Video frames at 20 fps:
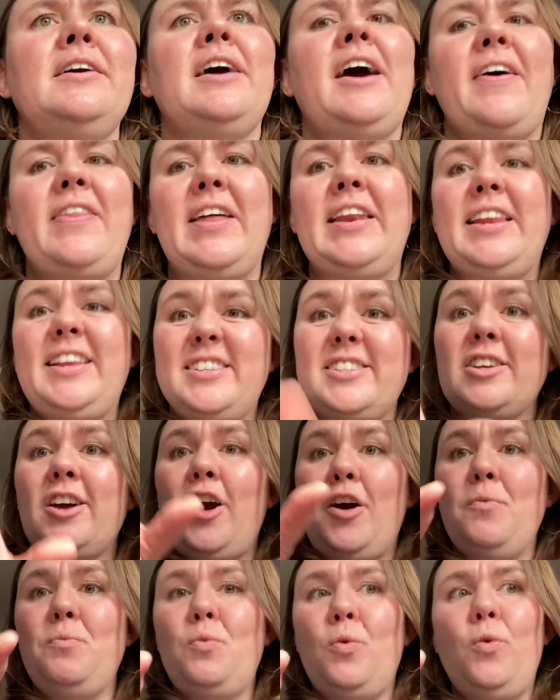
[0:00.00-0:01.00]
And then it's
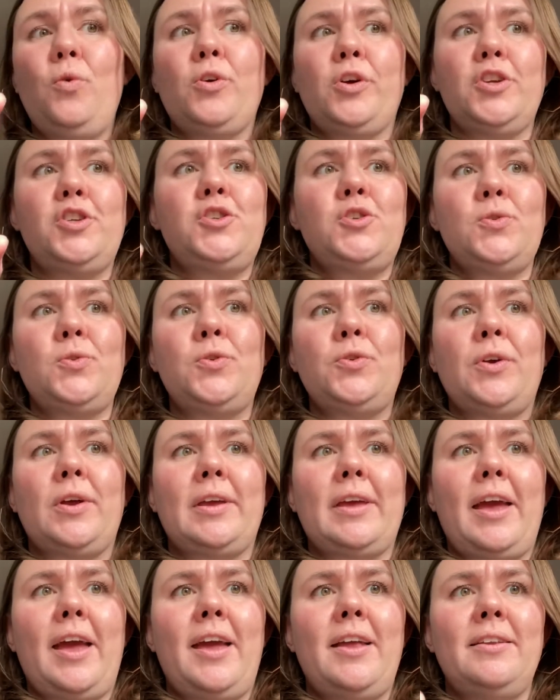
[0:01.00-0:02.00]
come walk ashore
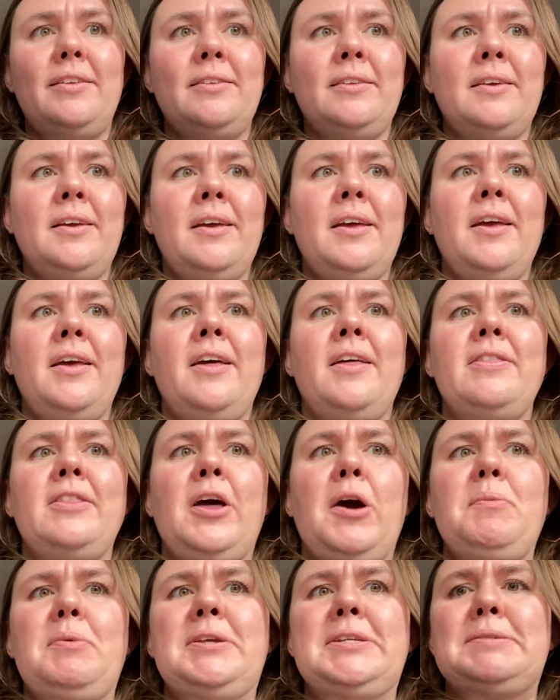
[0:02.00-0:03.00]
again.
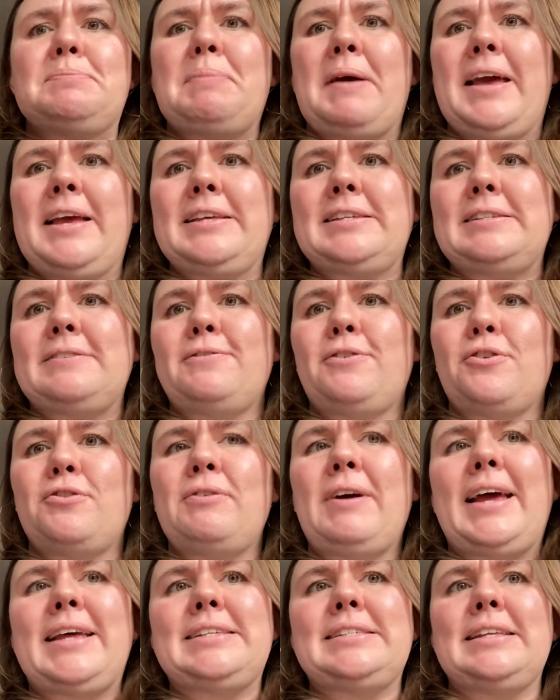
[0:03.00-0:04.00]
There'll be space for
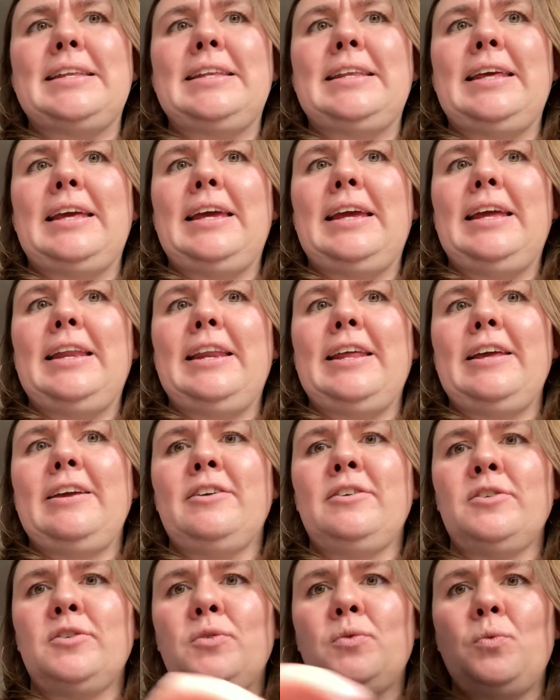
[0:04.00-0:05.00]
rest and
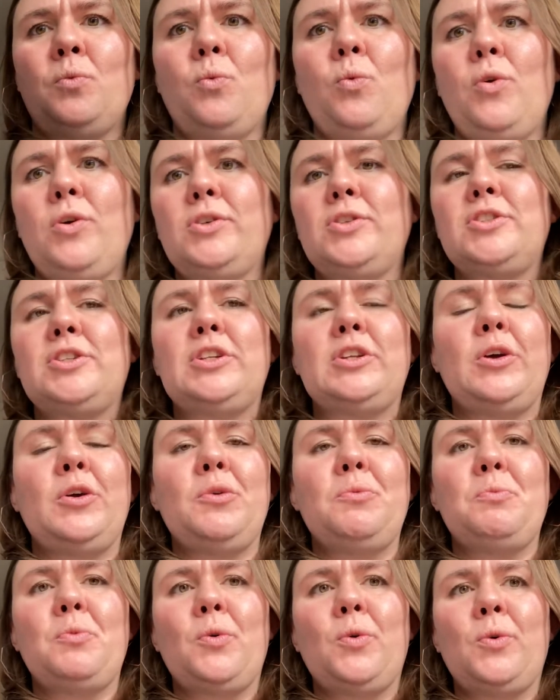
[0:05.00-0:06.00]
healing, wander
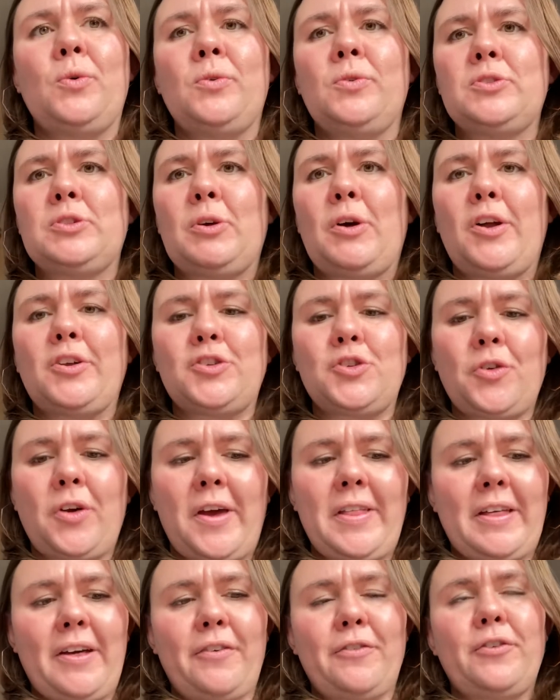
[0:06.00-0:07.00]
no more. So I'll try
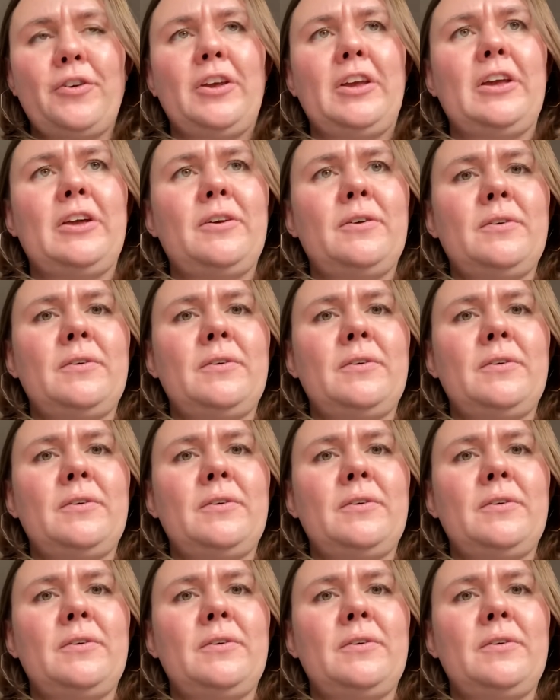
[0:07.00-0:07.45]
that for you.